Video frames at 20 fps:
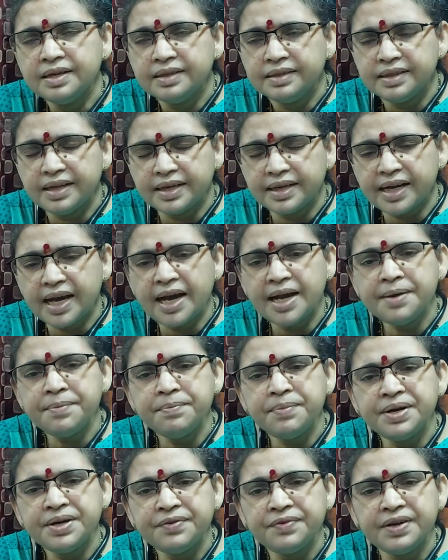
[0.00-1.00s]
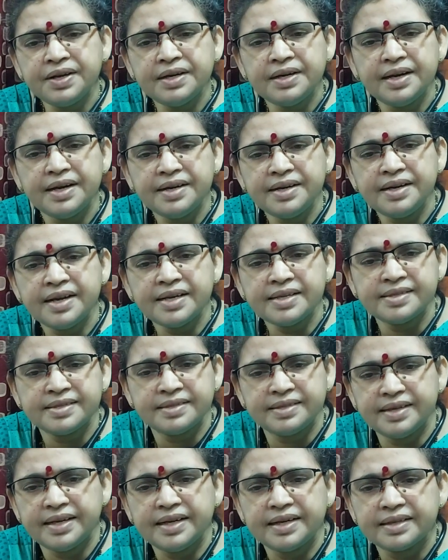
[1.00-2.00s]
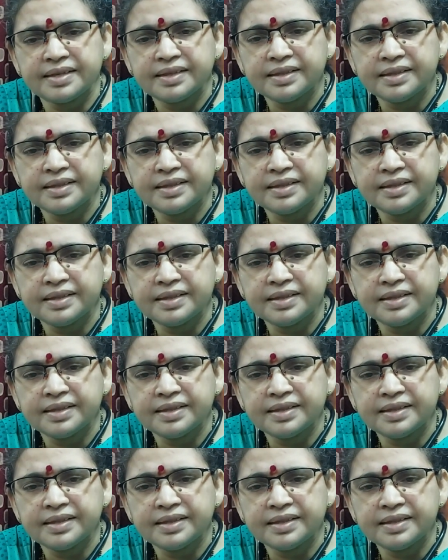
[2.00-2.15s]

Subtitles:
The time between index date,